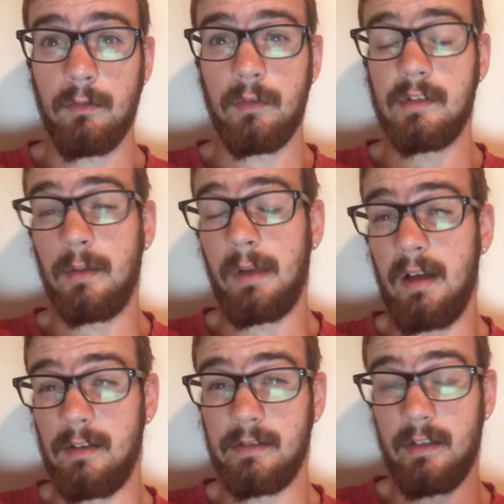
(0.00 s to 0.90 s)
What's up
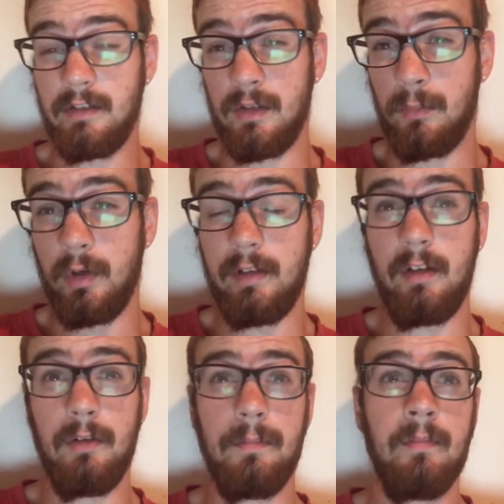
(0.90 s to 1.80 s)
guys, it's your boy
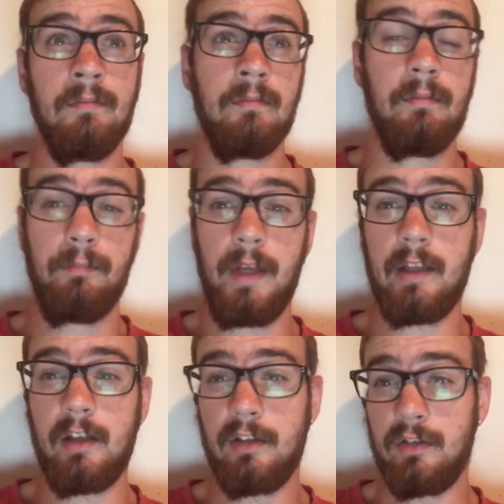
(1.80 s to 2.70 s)
Dope,
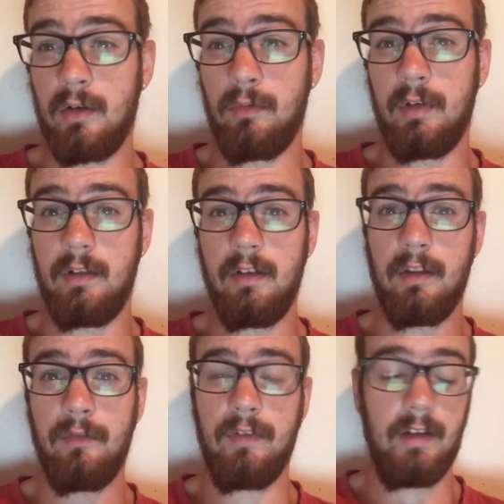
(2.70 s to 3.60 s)
back at y'all with
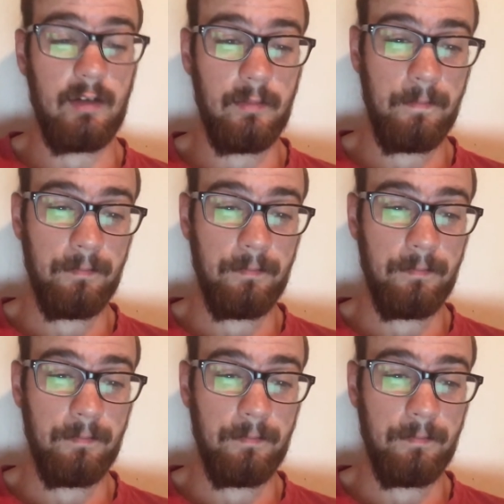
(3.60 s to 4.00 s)
another video.